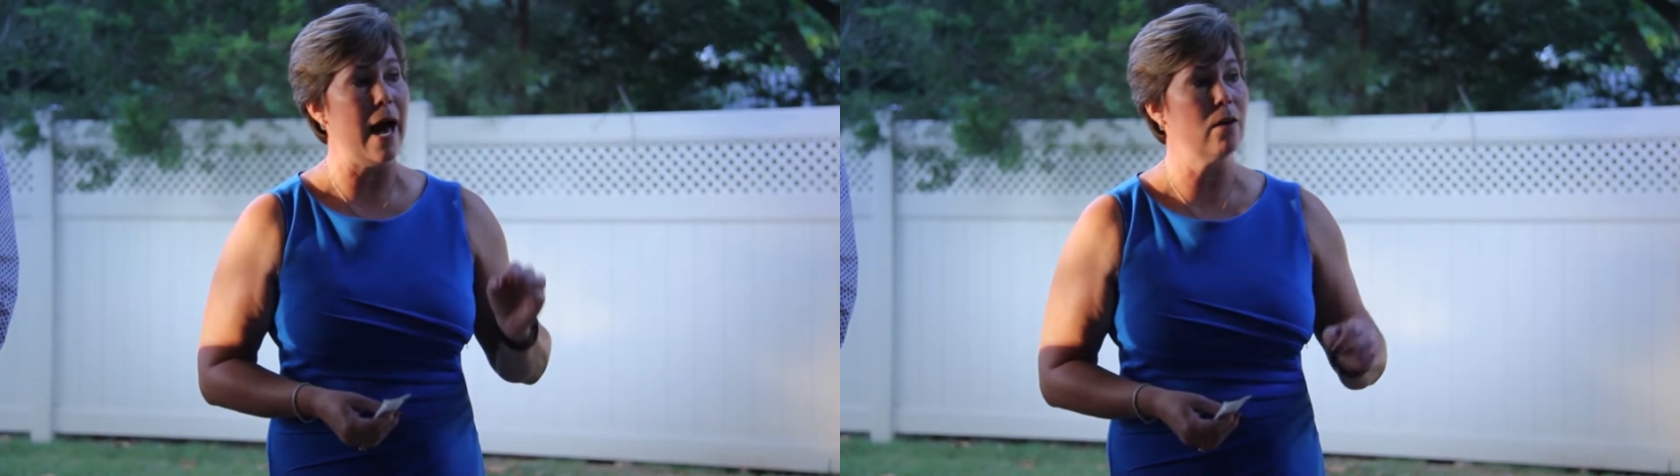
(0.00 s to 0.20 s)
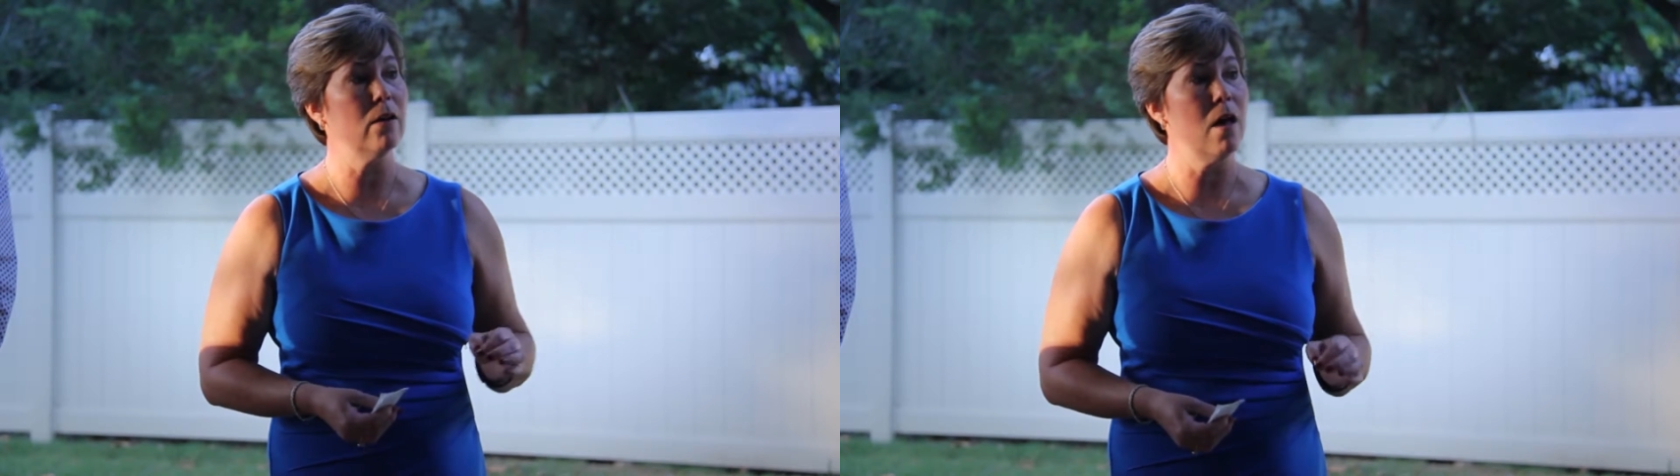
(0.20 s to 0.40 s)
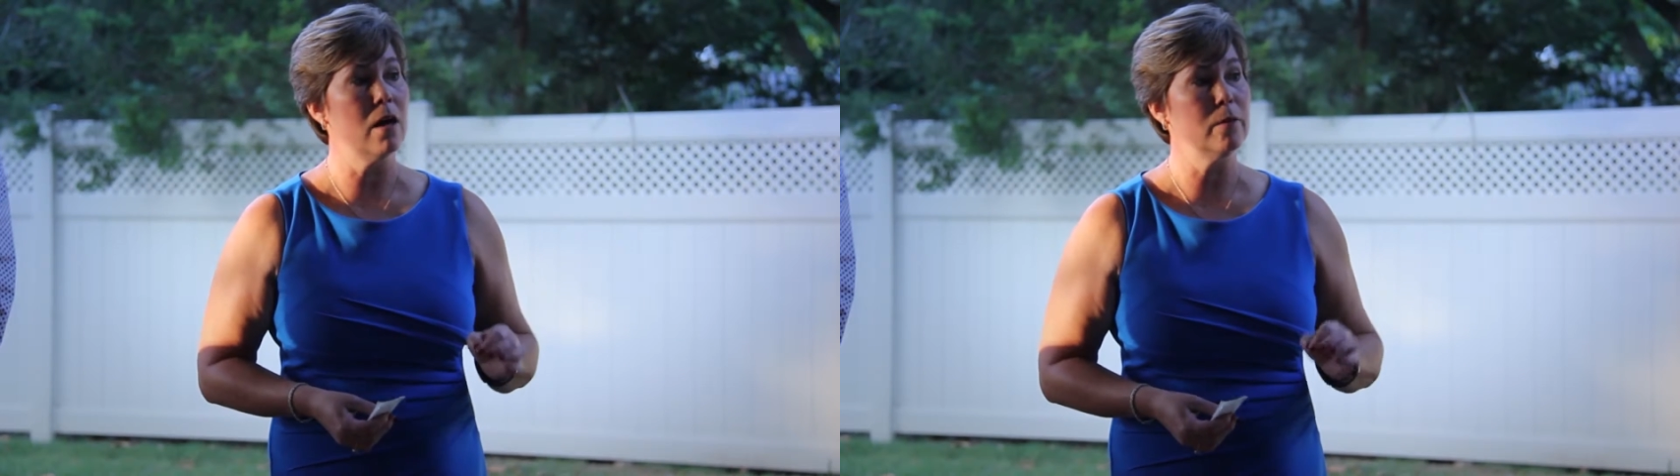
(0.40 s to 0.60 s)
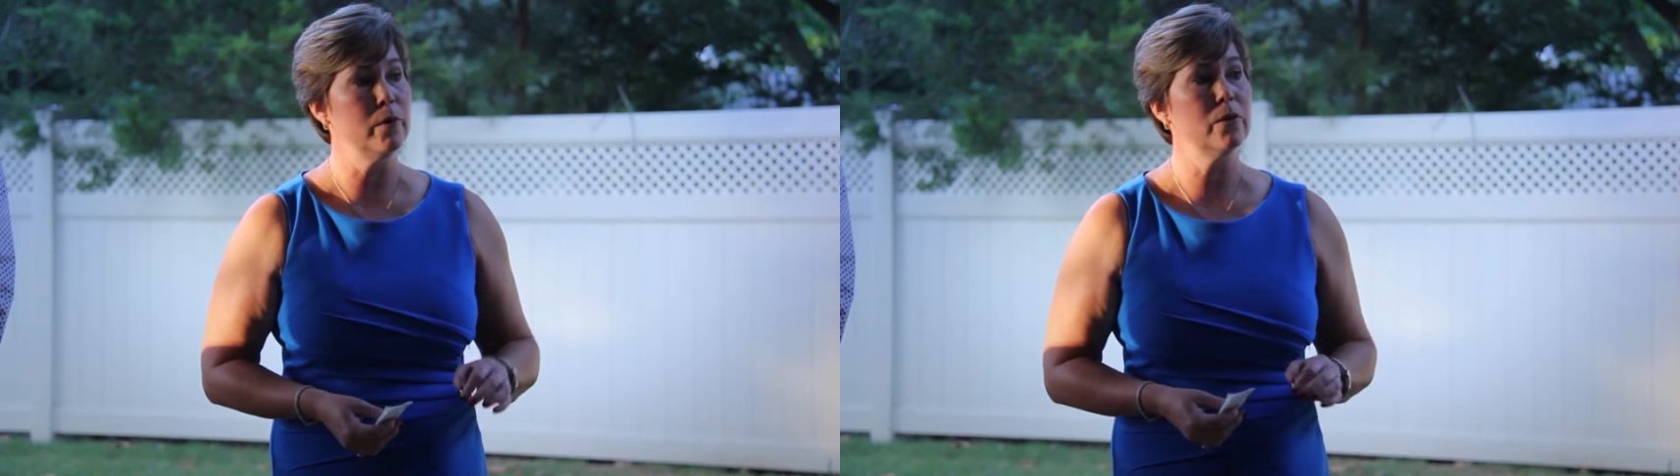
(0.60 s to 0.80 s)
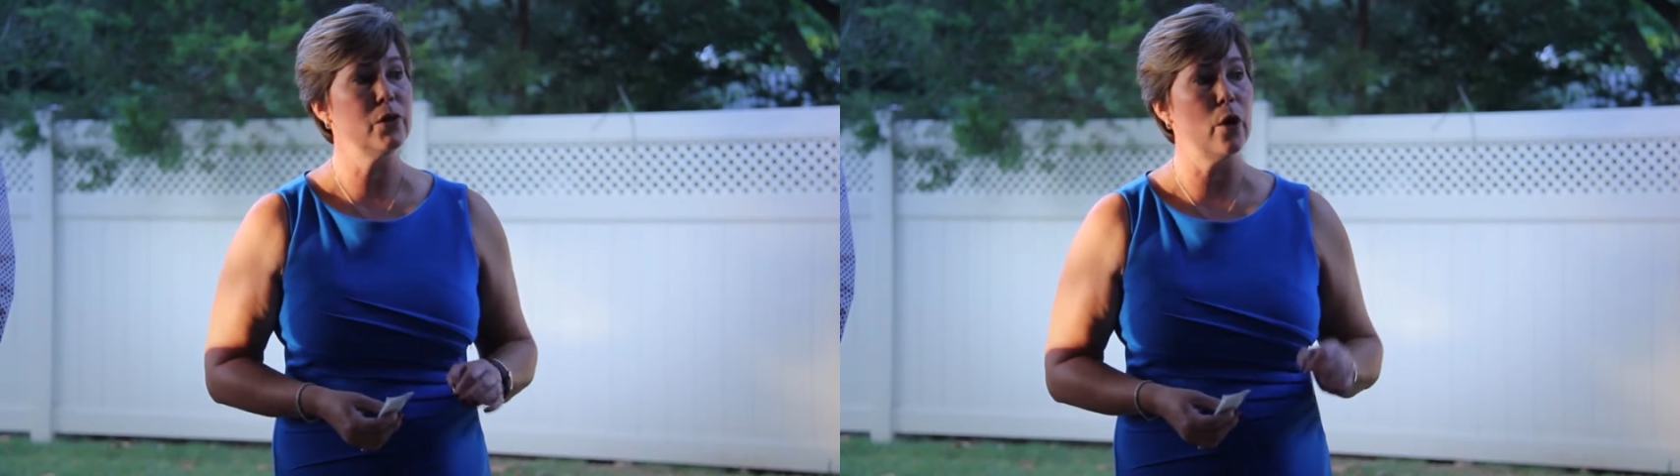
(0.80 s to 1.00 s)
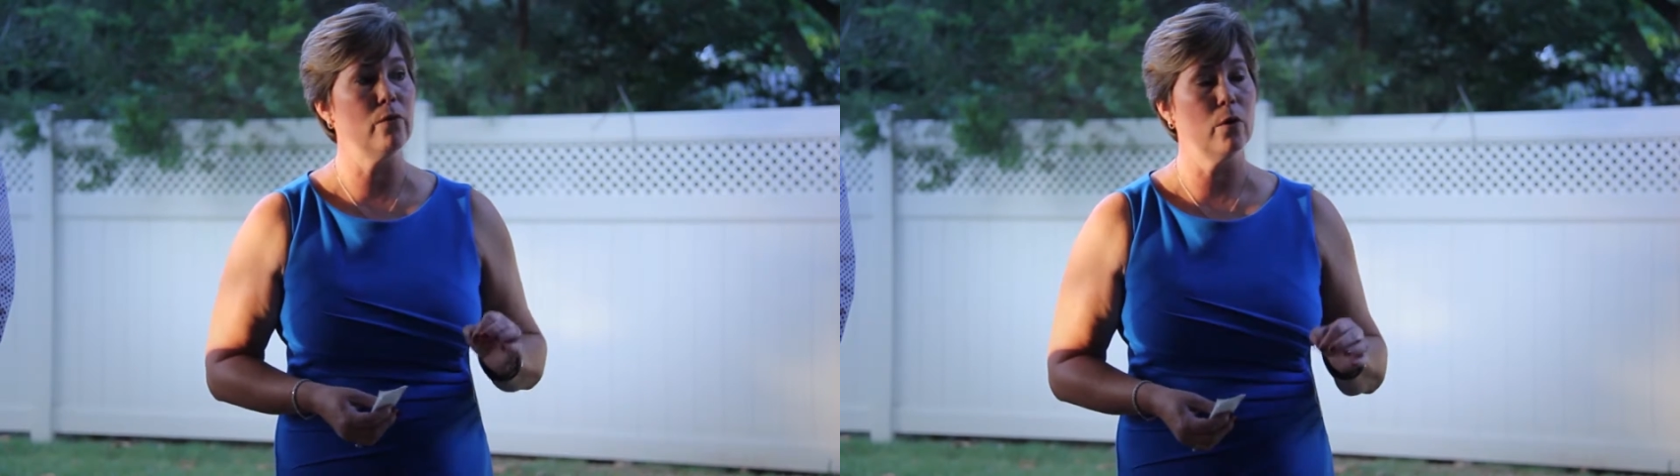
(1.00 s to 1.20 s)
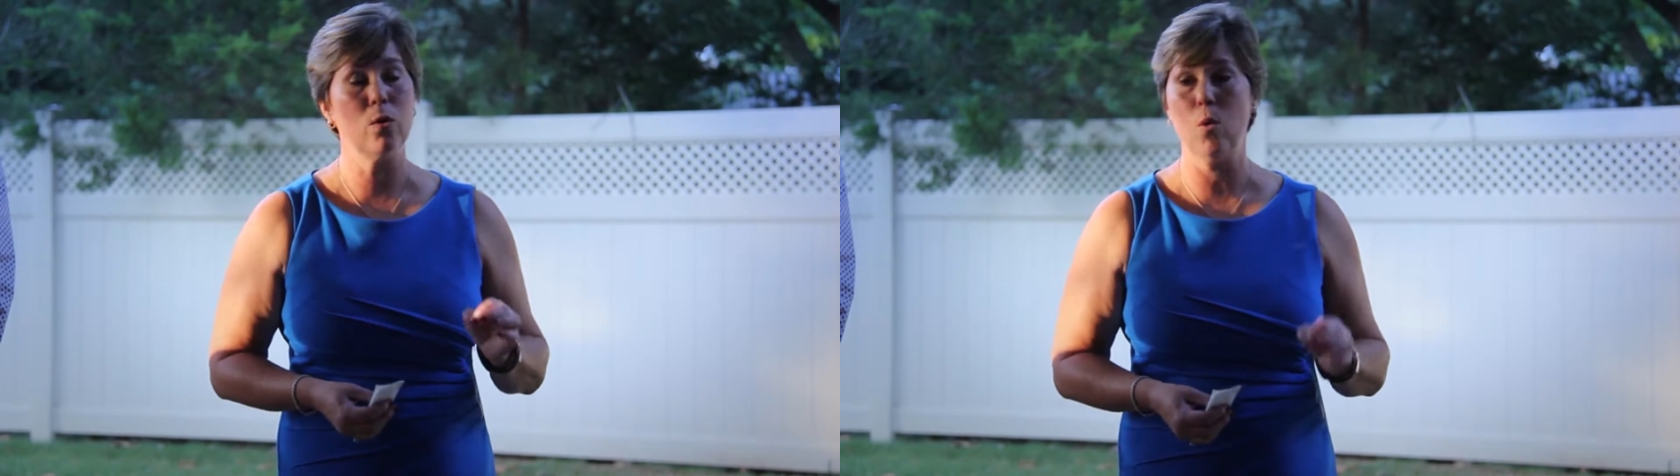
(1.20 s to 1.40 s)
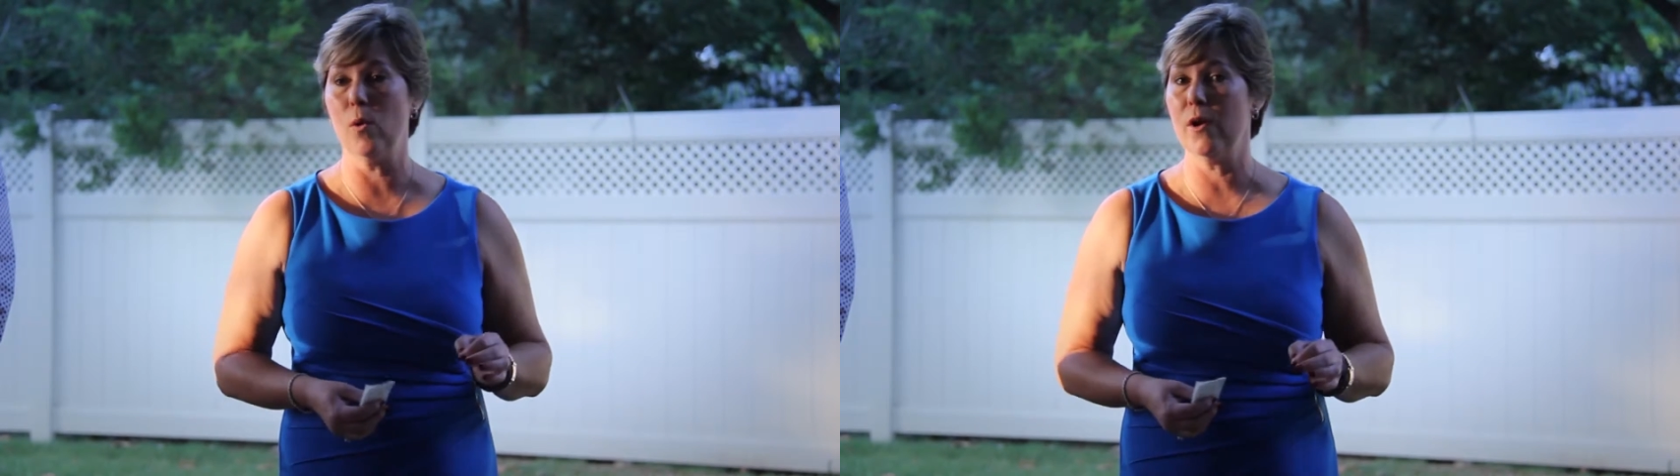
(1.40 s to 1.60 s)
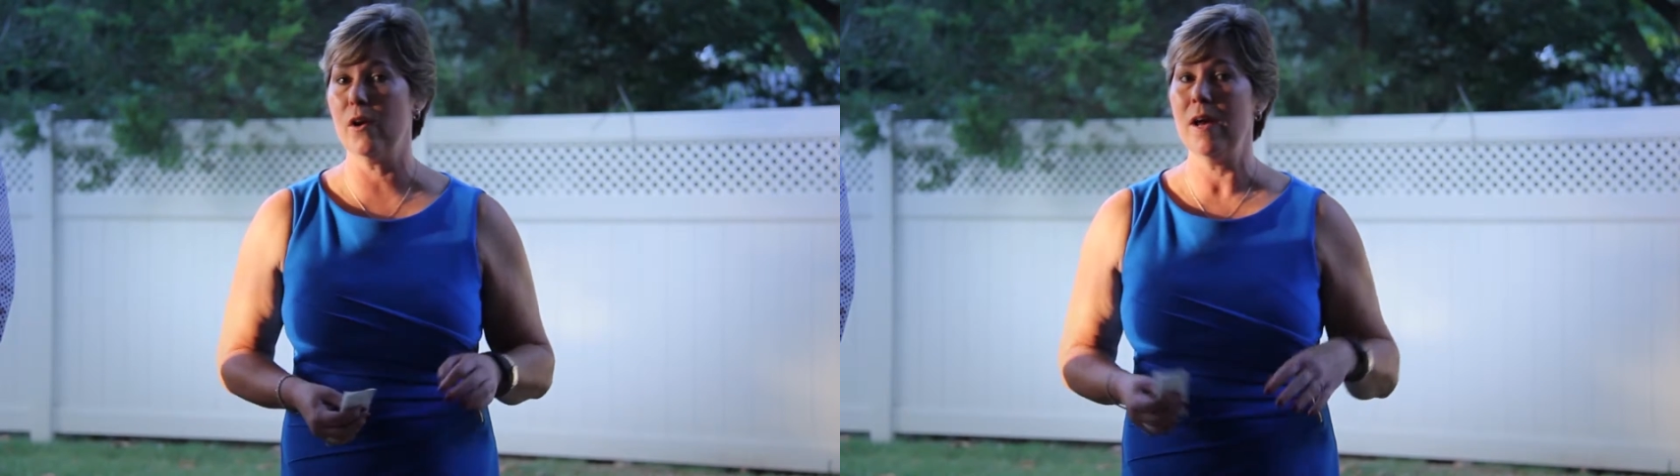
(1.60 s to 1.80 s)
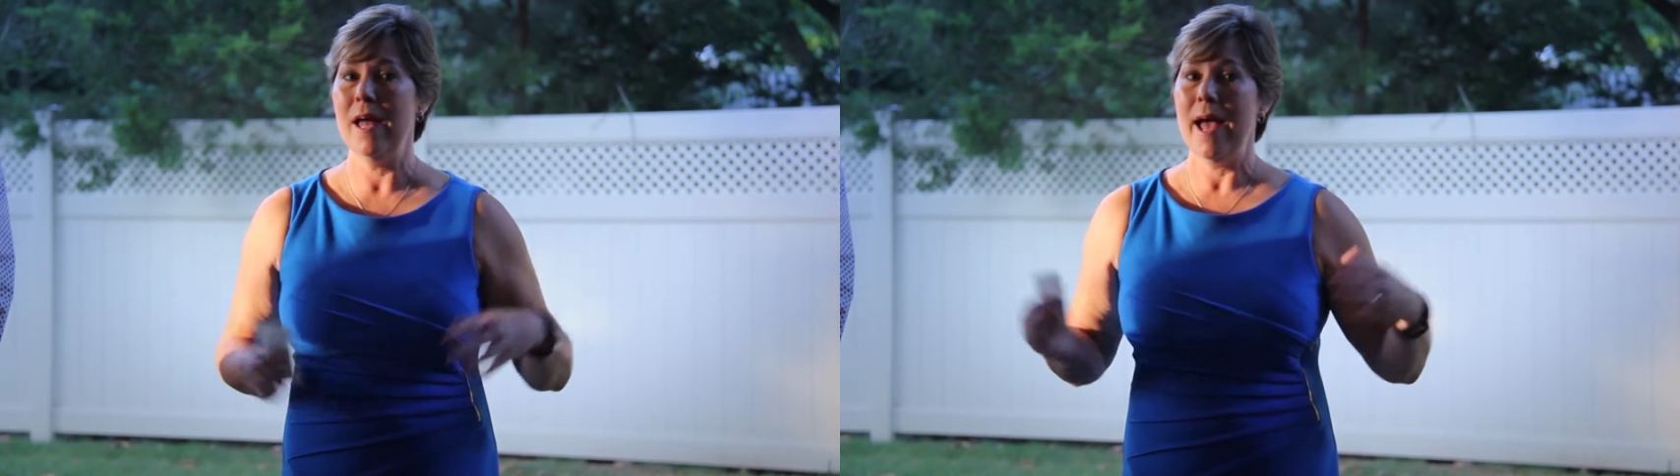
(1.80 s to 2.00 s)
out along the Middletown Road
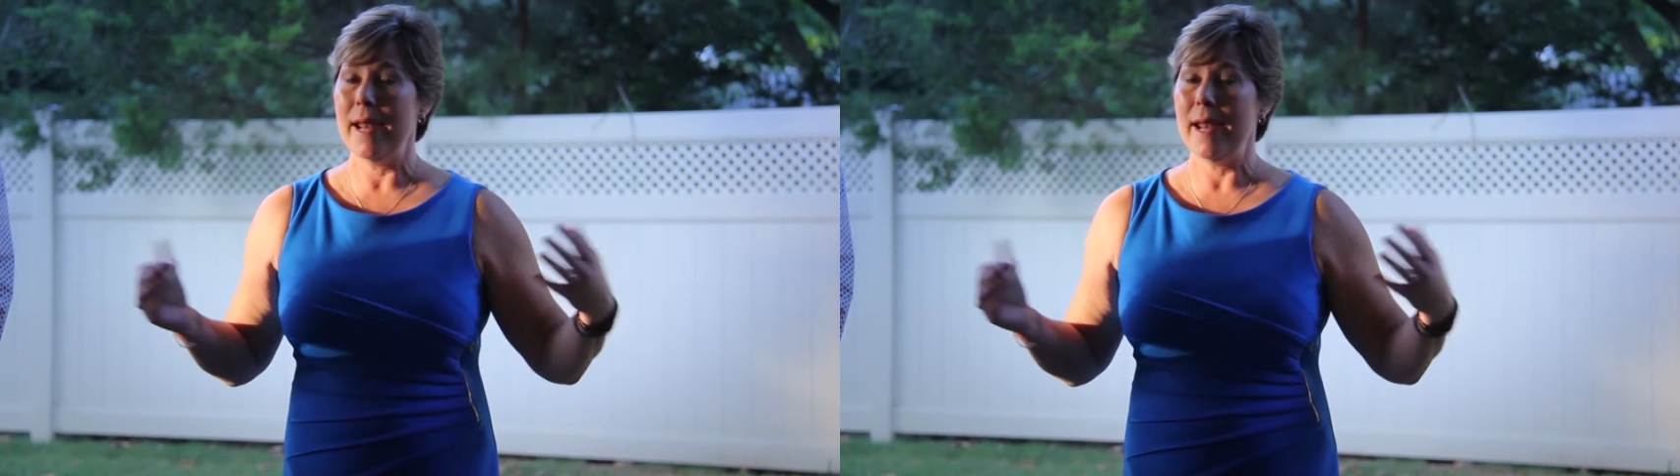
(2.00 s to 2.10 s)
corridor